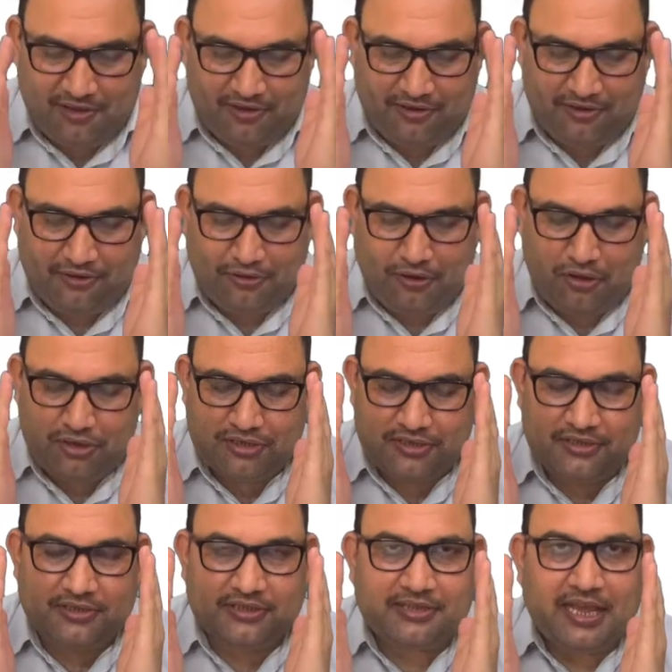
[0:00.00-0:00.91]
not
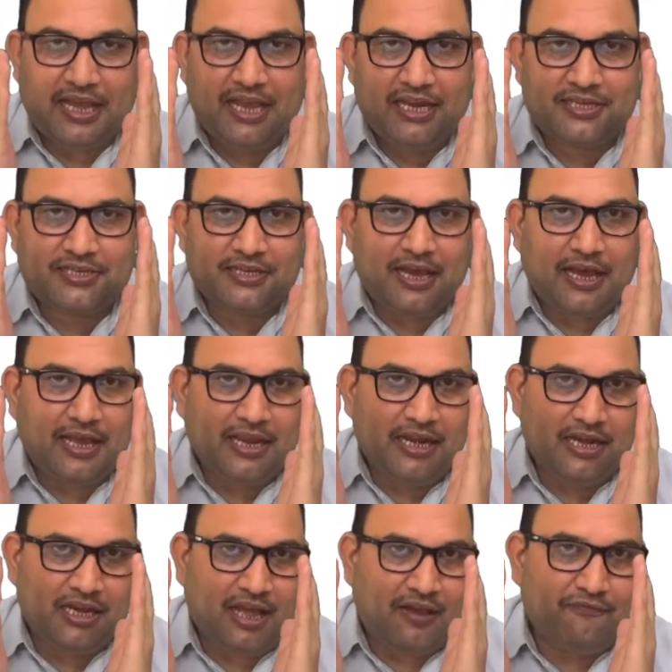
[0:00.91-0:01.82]
that I
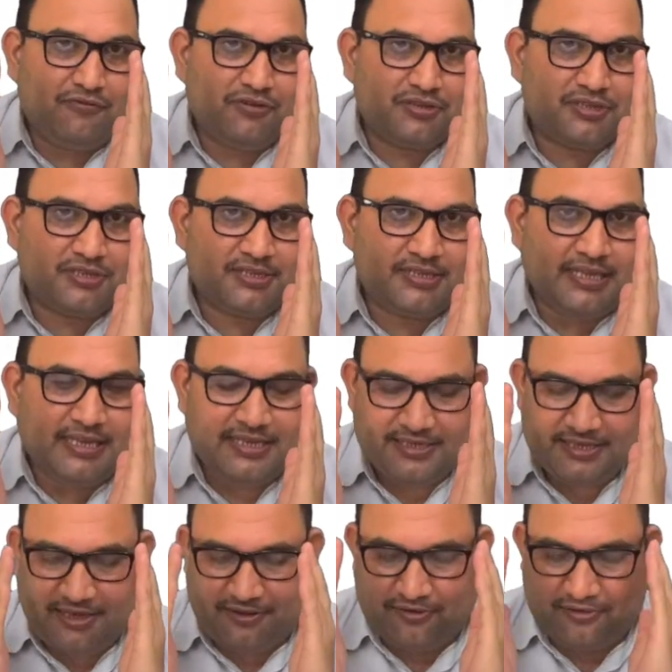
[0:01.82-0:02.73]
loved
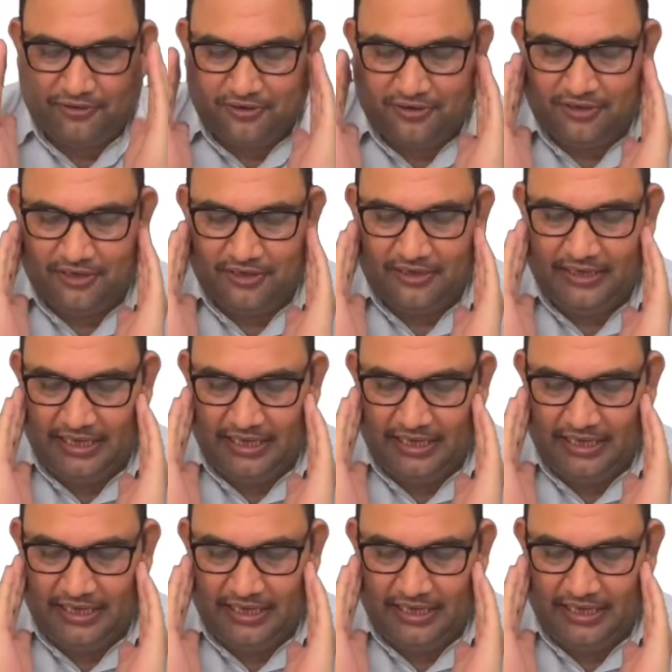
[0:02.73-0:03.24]
Caesar